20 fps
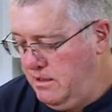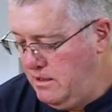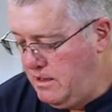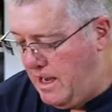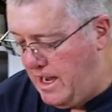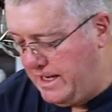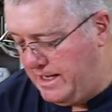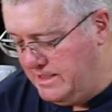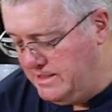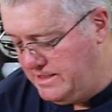
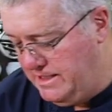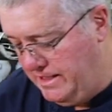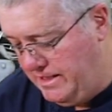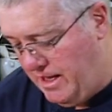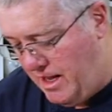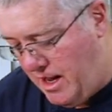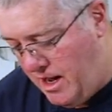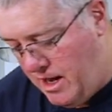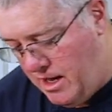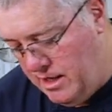I can see
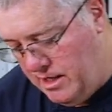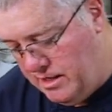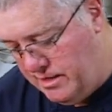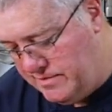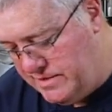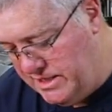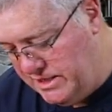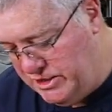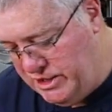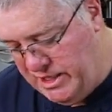the
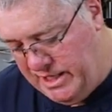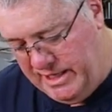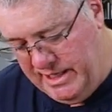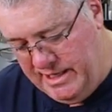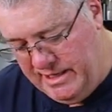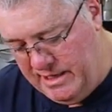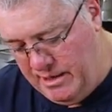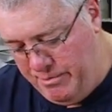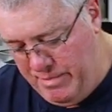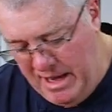olives, the
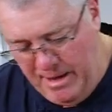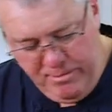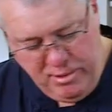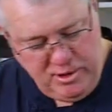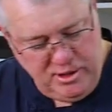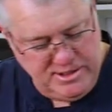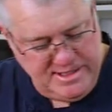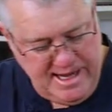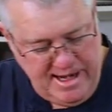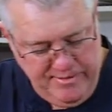chicken, the
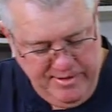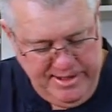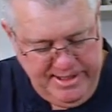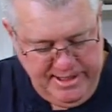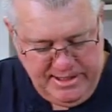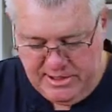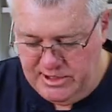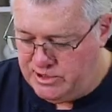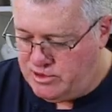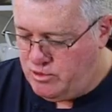peppers,
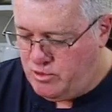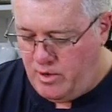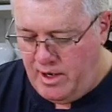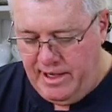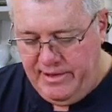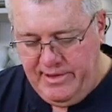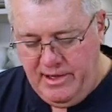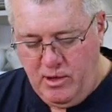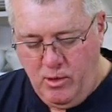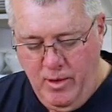everything is just
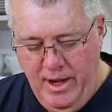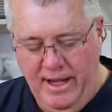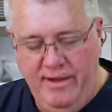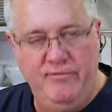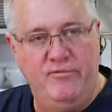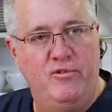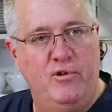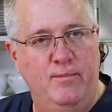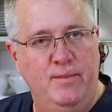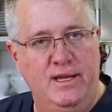right there
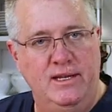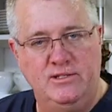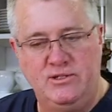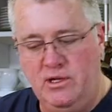waiting for me.